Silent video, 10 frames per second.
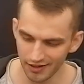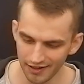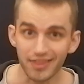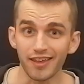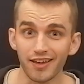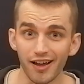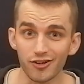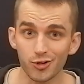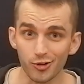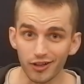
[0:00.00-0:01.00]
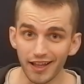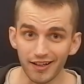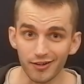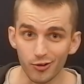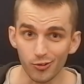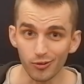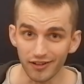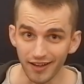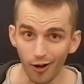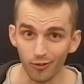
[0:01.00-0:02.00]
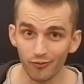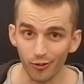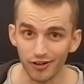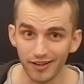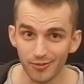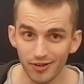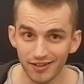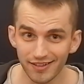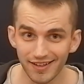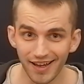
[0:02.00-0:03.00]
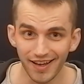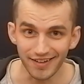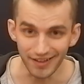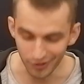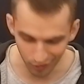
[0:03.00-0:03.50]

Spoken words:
I think I should let it cool down for a little bit and then